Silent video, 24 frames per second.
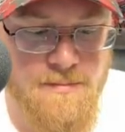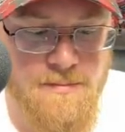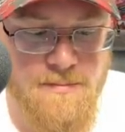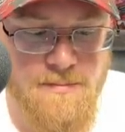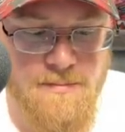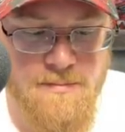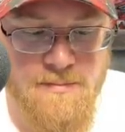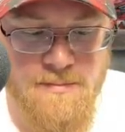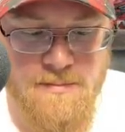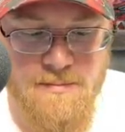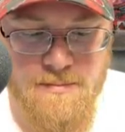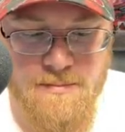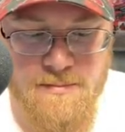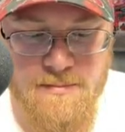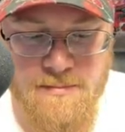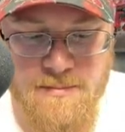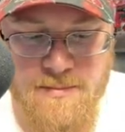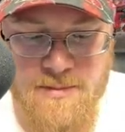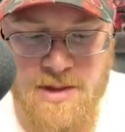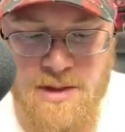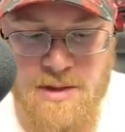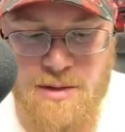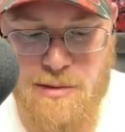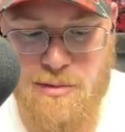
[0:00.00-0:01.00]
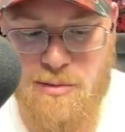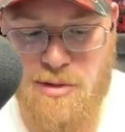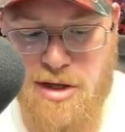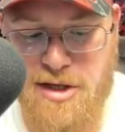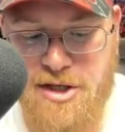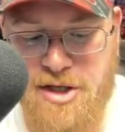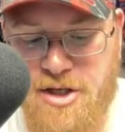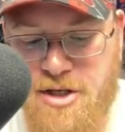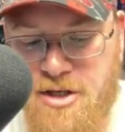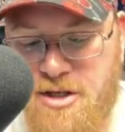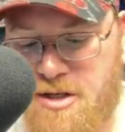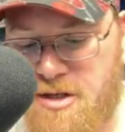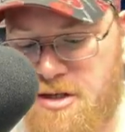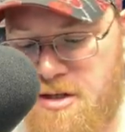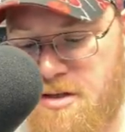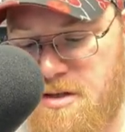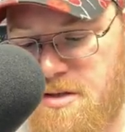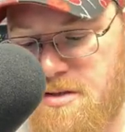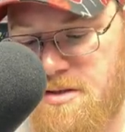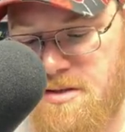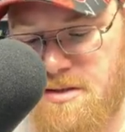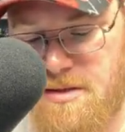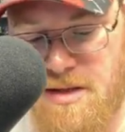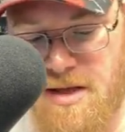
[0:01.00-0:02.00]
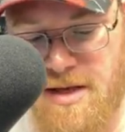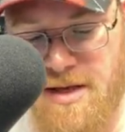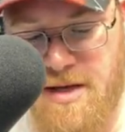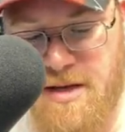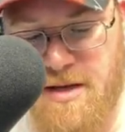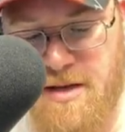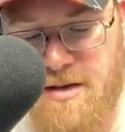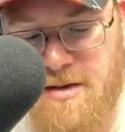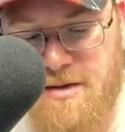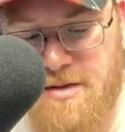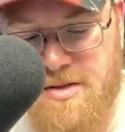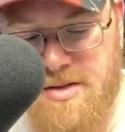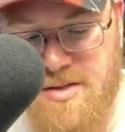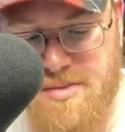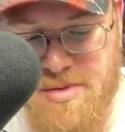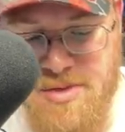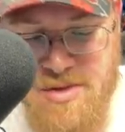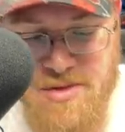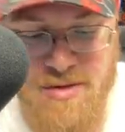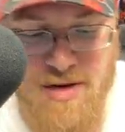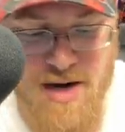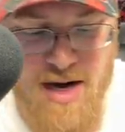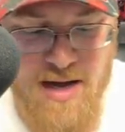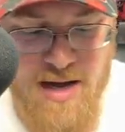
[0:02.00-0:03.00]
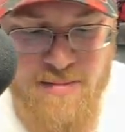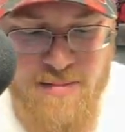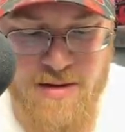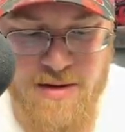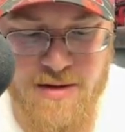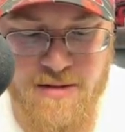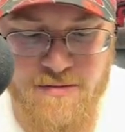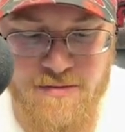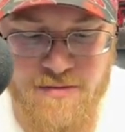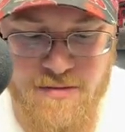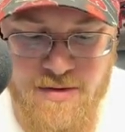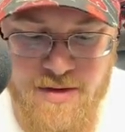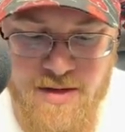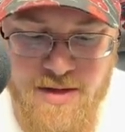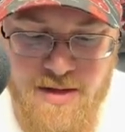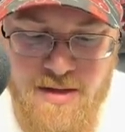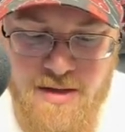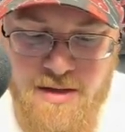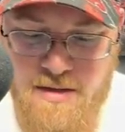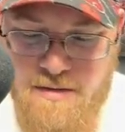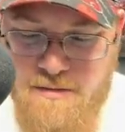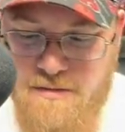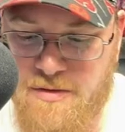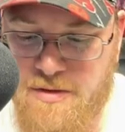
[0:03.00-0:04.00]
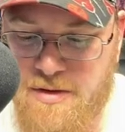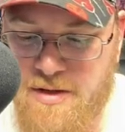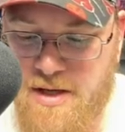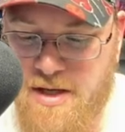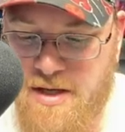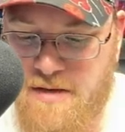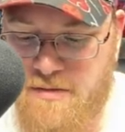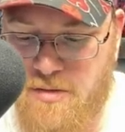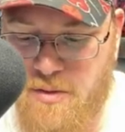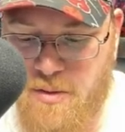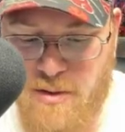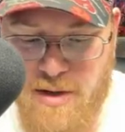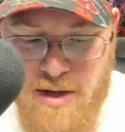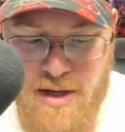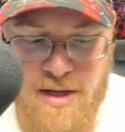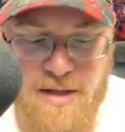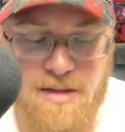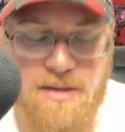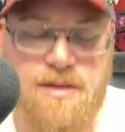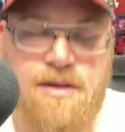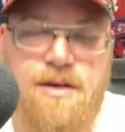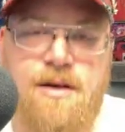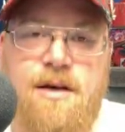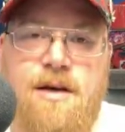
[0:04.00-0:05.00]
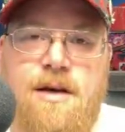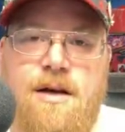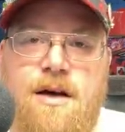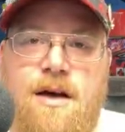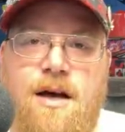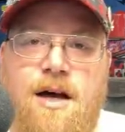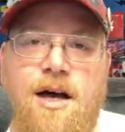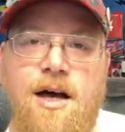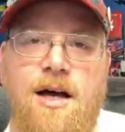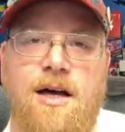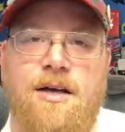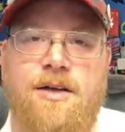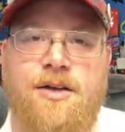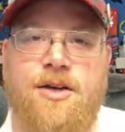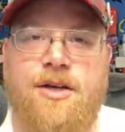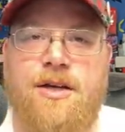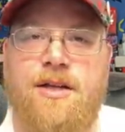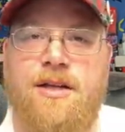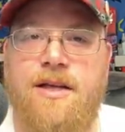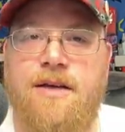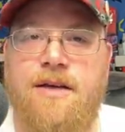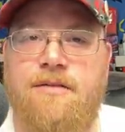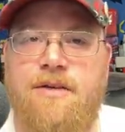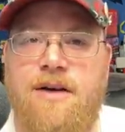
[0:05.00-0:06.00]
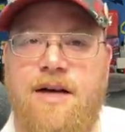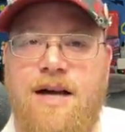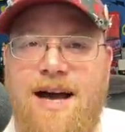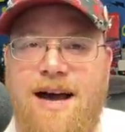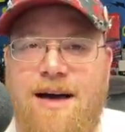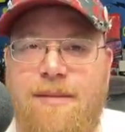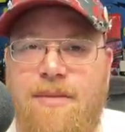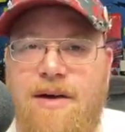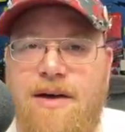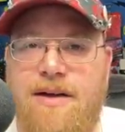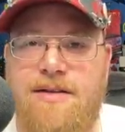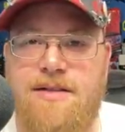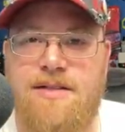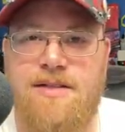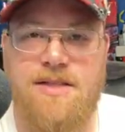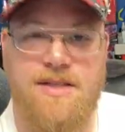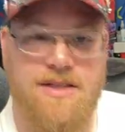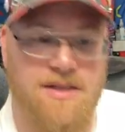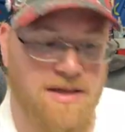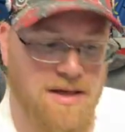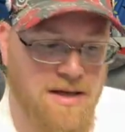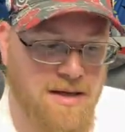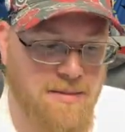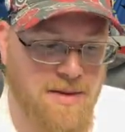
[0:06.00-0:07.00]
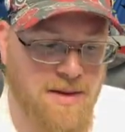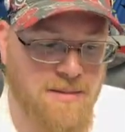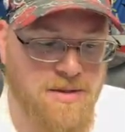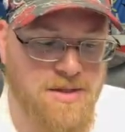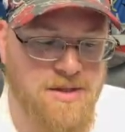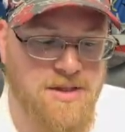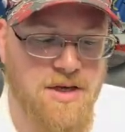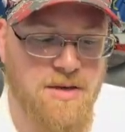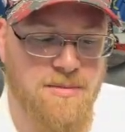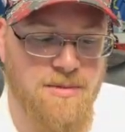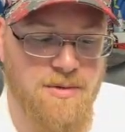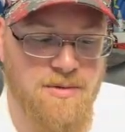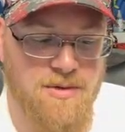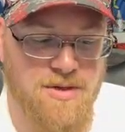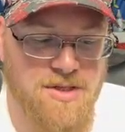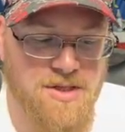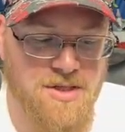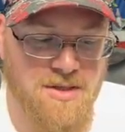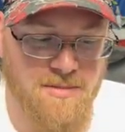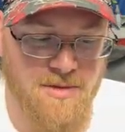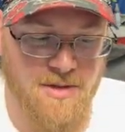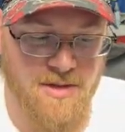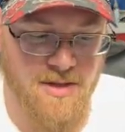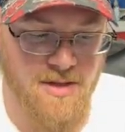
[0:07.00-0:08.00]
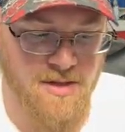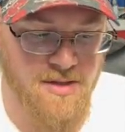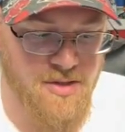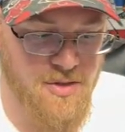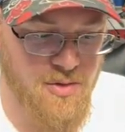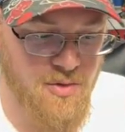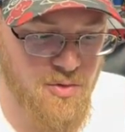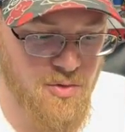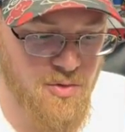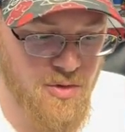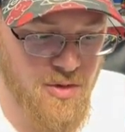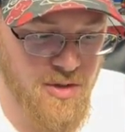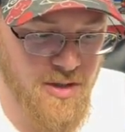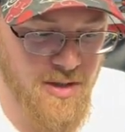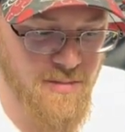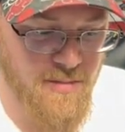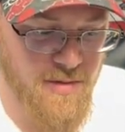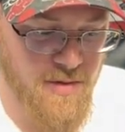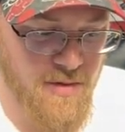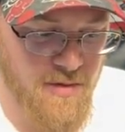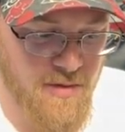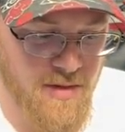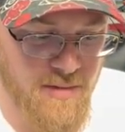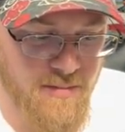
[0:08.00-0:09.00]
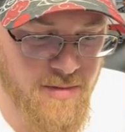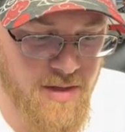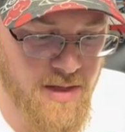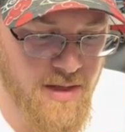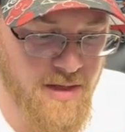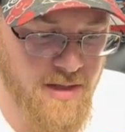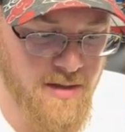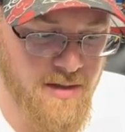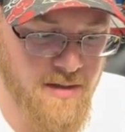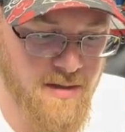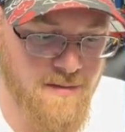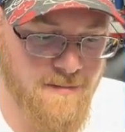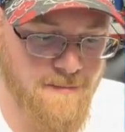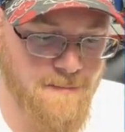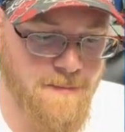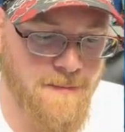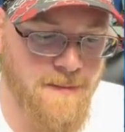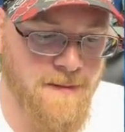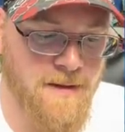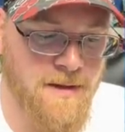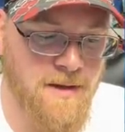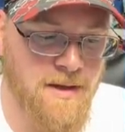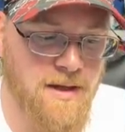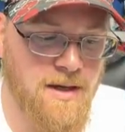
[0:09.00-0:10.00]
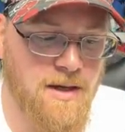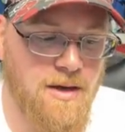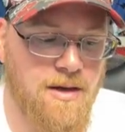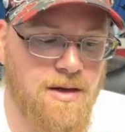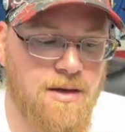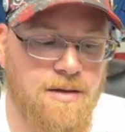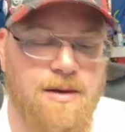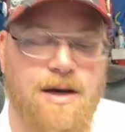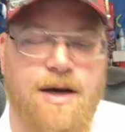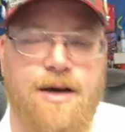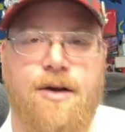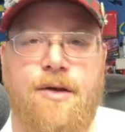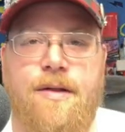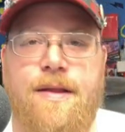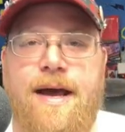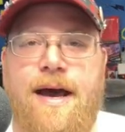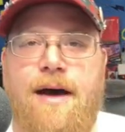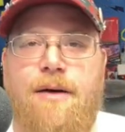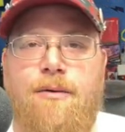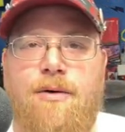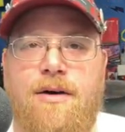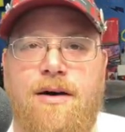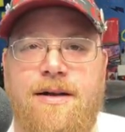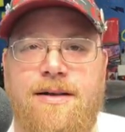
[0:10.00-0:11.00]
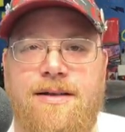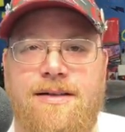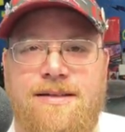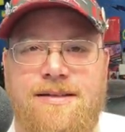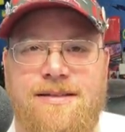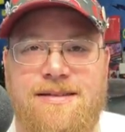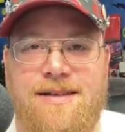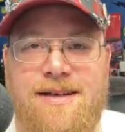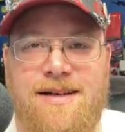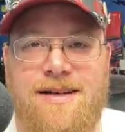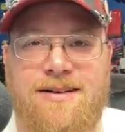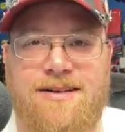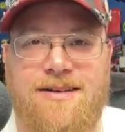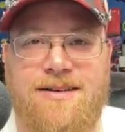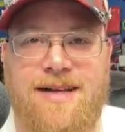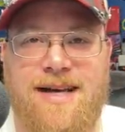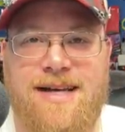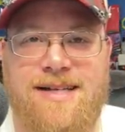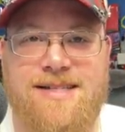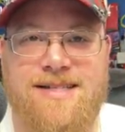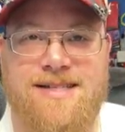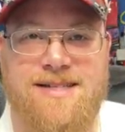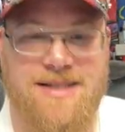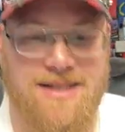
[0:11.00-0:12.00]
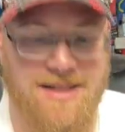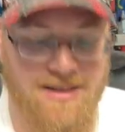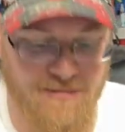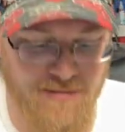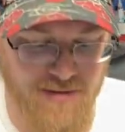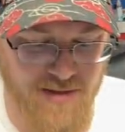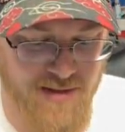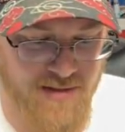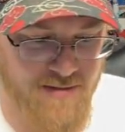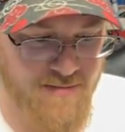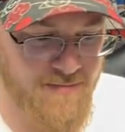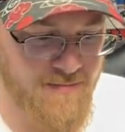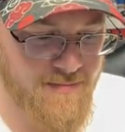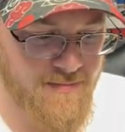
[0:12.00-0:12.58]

Mm. While you're liking and subscribing for the for the giveaway, uh, you can leave a comment and uh, maybe tell me what some of these cool looking Pokemon are. Oh, I know that one. I know that's an Eevee.